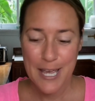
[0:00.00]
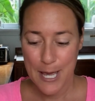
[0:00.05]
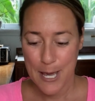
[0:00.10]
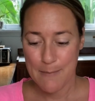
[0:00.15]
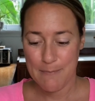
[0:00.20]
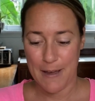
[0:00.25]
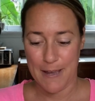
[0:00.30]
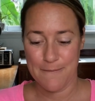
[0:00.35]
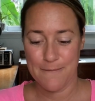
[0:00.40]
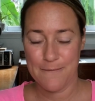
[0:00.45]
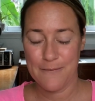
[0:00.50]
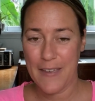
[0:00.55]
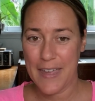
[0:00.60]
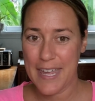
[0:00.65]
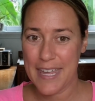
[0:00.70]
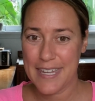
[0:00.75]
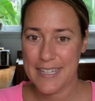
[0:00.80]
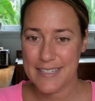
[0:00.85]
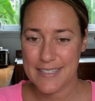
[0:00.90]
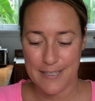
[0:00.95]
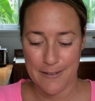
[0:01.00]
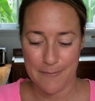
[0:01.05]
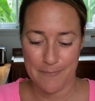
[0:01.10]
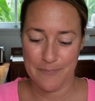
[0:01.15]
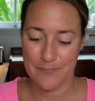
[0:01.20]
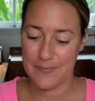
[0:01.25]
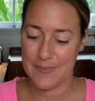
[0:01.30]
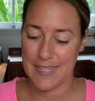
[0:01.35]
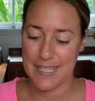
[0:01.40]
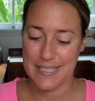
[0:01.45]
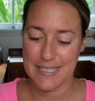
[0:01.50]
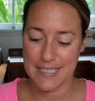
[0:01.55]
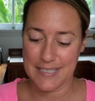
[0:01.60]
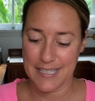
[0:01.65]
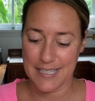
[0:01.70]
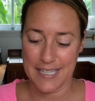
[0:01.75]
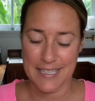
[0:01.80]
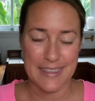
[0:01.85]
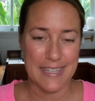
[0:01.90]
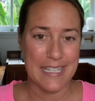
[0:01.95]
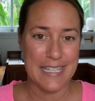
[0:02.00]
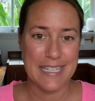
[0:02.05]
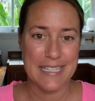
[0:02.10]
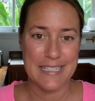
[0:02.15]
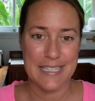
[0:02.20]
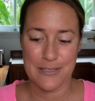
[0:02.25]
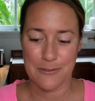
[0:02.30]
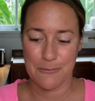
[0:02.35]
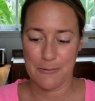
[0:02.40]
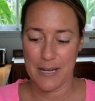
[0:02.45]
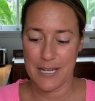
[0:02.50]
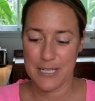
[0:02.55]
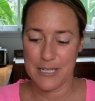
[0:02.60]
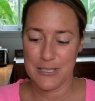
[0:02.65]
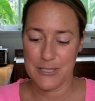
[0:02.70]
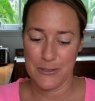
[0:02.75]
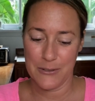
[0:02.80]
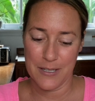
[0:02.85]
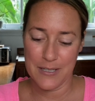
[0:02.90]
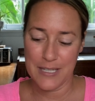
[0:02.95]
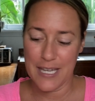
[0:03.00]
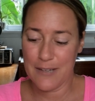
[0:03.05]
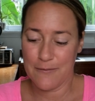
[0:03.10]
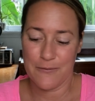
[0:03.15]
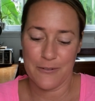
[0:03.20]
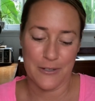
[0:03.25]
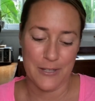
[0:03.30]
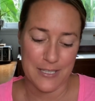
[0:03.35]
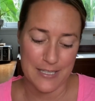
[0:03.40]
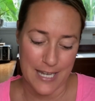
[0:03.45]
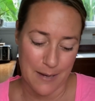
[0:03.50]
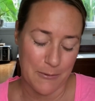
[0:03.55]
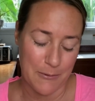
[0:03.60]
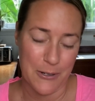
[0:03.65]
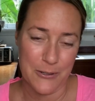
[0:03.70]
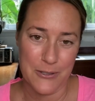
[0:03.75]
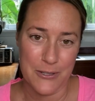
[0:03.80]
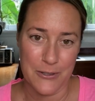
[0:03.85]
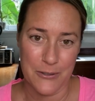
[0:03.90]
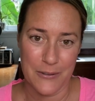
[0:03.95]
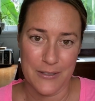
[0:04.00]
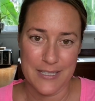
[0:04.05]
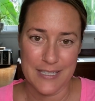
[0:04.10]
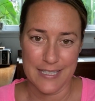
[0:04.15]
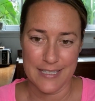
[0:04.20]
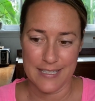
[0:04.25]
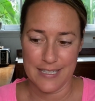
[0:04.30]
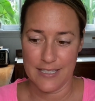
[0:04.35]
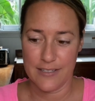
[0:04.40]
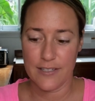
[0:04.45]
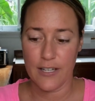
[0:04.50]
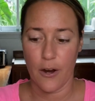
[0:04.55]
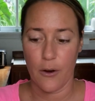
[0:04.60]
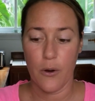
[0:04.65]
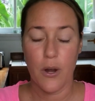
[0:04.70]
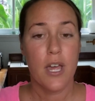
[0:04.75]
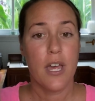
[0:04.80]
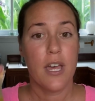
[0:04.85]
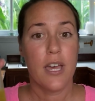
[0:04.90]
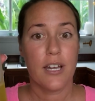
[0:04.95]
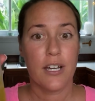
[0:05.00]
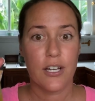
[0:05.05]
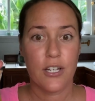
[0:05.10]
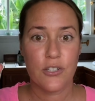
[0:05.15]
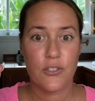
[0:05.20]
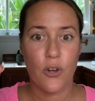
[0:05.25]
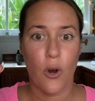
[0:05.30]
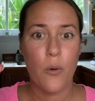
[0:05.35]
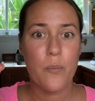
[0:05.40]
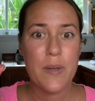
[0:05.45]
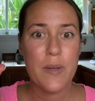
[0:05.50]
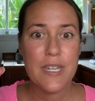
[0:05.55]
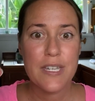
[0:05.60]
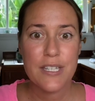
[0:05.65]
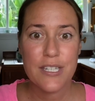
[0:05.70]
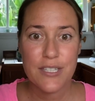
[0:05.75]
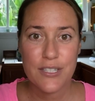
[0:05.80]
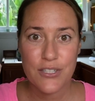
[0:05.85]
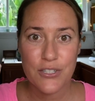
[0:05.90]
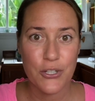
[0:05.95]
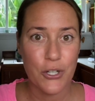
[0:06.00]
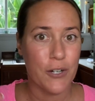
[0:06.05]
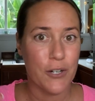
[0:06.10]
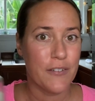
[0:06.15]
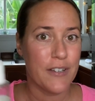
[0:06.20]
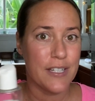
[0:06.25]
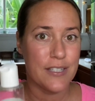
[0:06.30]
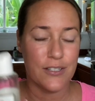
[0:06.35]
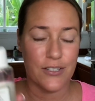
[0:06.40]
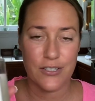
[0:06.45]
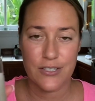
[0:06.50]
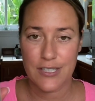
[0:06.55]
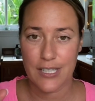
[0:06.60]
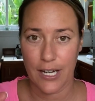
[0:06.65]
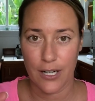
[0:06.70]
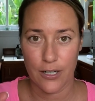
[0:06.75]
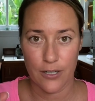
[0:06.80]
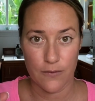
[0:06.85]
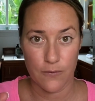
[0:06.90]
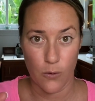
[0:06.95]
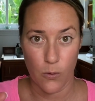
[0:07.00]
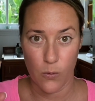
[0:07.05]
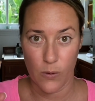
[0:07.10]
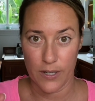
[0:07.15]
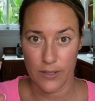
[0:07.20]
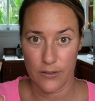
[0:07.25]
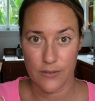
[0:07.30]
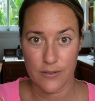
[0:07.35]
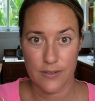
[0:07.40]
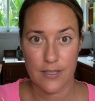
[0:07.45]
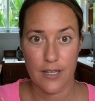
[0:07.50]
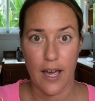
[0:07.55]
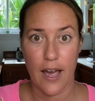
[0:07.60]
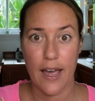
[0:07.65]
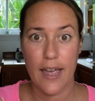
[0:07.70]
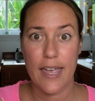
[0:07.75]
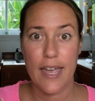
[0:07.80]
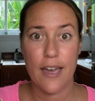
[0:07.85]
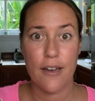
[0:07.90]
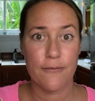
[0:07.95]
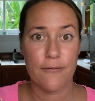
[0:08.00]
my face, this is like the easiest way to do it. And for the demo too, it's easy. So don't be as nervous or scared of oils. I have